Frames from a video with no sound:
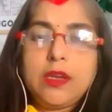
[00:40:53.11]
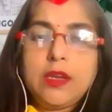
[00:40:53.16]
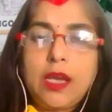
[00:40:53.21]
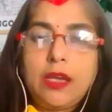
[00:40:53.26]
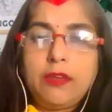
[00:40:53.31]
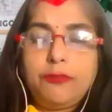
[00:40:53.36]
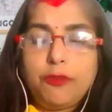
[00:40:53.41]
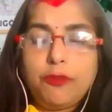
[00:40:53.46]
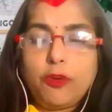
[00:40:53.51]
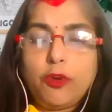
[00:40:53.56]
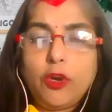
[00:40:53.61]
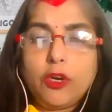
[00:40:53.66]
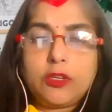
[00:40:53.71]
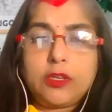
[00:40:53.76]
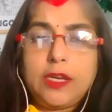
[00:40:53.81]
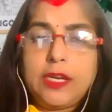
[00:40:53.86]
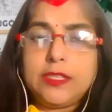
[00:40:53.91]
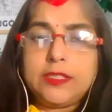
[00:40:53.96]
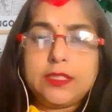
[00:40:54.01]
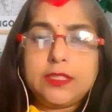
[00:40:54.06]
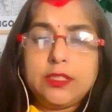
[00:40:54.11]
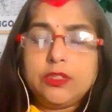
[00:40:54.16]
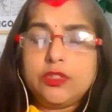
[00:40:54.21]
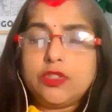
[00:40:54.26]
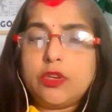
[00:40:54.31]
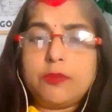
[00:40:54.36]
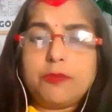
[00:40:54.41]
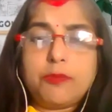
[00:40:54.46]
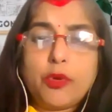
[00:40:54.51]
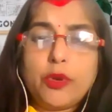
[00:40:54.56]
I forgot lessons
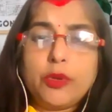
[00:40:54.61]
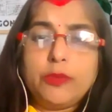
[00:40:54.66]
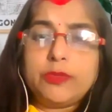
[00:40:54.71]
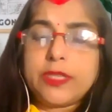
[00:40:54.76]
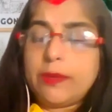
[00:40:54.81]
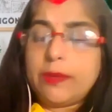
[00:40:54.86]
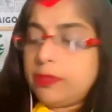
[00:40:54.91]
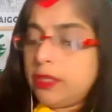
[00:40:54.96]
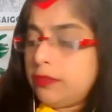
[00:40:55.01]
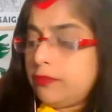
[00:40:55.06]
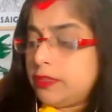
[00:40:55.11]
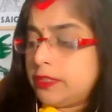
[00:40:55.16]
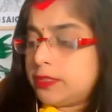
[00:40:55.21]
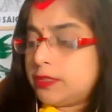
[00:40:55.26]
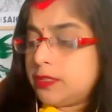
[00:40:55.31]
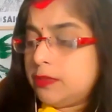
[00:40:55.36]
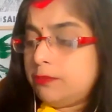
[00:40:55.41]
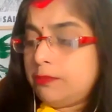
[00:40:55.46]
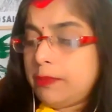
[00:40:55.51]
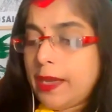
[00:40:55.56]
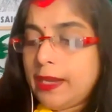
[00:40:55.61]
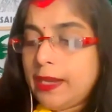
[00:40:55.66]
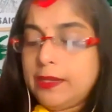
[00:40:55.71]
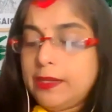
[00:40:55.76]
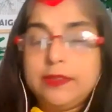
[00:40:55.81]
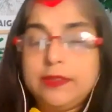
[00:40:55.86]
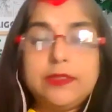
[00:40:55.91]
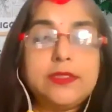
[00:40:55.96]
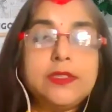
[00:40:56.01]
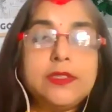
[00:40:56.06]
or poems. Something was in
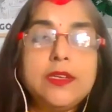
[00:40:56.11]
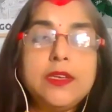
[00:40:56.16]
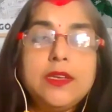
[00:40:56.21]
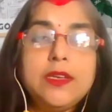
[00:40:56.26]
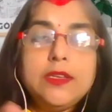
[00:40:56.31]
balance.